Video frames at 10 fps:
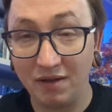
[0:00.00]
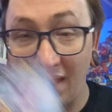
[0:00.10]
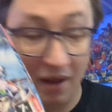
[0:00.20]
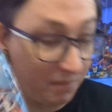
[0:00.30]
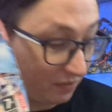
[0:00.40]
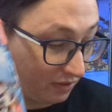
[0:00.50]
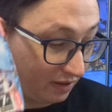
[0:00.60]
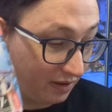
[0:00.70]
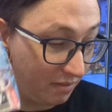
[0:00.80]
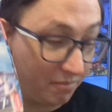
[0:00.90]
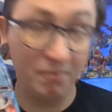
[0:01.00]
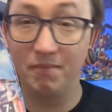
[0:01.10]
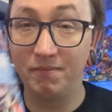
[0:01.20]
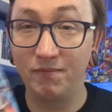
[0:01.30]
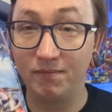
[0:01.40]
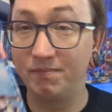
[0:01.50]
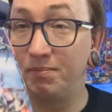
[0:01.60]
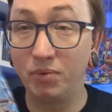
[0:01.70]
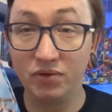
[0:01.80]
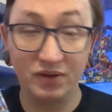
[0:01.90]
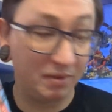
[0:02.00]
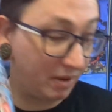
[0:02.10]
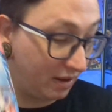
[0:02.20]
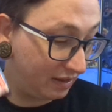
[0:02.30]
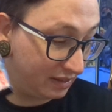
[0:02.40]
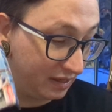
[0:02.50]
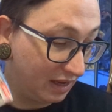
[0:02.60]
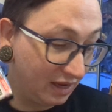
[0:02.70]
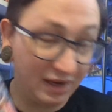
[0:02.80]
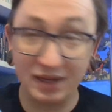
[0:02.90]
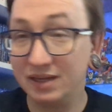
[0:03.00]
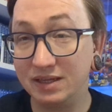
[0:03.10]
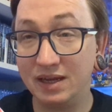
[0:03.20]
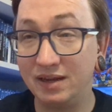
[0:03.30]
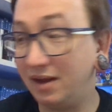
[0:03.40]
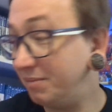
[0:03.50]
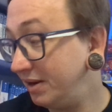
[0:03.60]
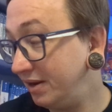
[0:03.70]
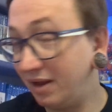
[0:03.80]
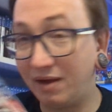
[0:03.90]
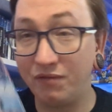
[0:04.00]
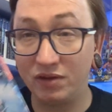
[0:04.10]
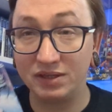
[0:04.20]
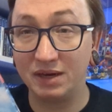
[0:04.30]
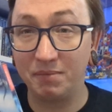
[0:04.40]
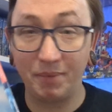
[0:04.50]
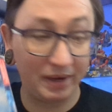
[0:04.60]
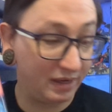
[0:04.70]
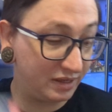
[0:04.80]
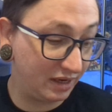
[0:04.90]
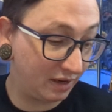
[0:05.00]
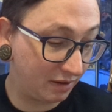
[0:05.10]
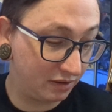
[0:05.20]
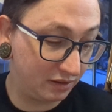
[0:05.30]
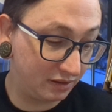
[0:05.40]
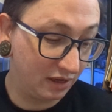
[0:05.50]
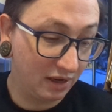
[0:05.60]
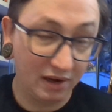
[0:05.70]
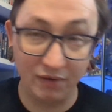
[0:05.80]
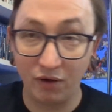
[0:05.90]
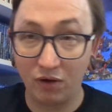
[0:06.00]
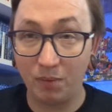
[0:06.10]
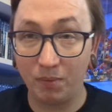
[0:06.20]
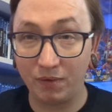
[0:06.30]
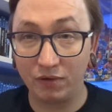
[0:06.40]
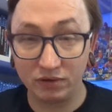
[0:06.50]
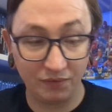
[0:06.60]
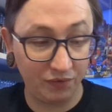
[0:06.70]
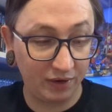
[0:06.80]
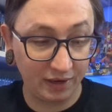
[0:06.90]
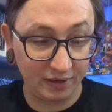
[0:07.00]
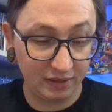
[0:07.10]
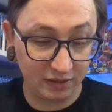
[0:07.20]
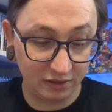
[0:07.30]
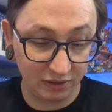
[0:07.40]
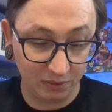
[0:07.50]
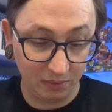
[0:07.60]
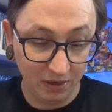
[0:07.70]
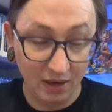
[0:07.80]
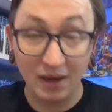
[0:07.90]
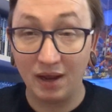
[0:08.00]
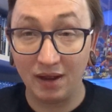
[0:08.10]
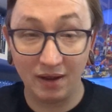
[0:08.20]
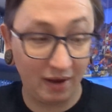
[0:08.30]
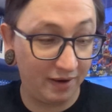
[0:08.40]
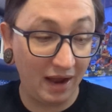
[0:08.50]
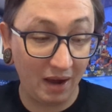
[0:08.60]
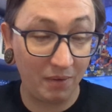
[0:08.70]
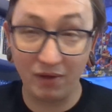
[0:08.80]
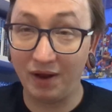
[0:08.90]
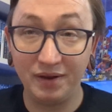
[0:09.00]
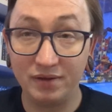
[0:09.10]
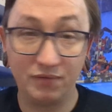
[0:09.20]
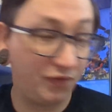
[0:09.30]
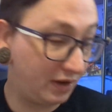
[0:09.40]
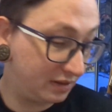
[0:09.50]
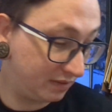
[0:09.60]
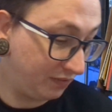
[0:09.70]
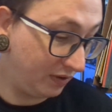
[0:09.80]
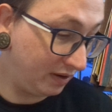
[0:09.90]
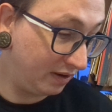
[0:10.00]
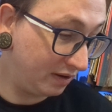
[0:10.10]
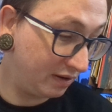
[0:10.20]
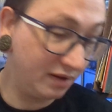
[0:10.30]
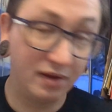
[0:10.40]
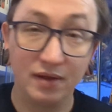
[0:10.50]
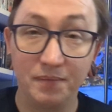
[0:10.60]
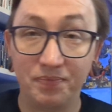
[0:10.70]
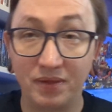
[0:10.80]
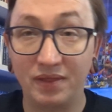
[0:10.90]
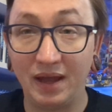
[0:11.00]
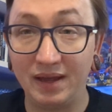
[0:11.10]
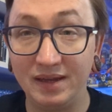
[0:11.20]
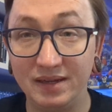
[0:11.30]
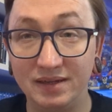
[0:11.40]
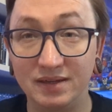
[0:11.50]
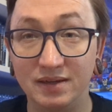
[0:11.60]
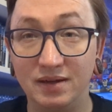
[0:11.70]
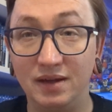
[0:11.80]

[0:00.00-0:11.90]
Absolutely buzzing about this. Like I say, I mean, I've not sent the package yet because I've got something that I need to do, and now I need to find something that is